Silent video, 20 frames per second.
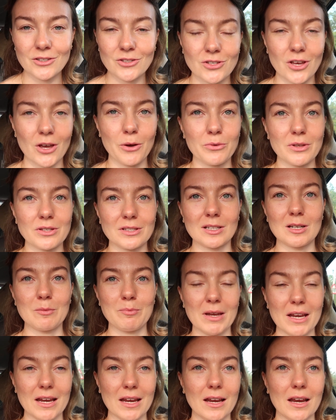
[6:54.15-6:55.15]
So there's going to
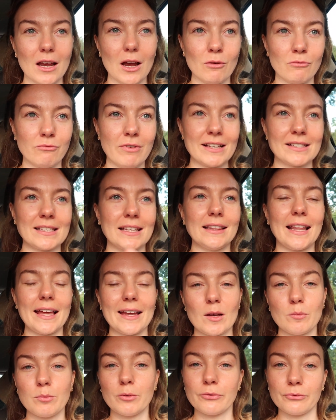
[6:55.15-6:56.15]
be a resin
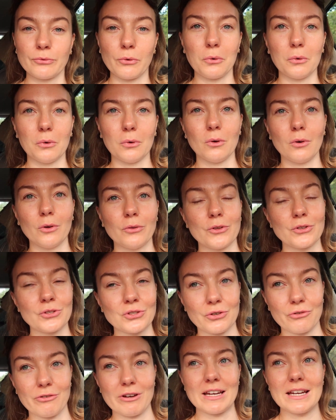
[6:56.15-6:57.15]
layer before the
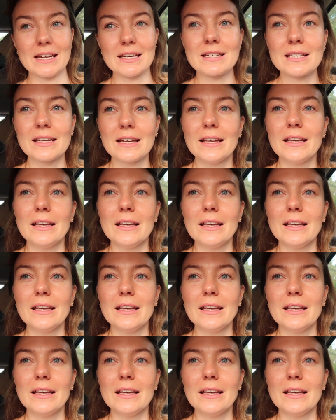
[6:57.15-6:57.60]
screed,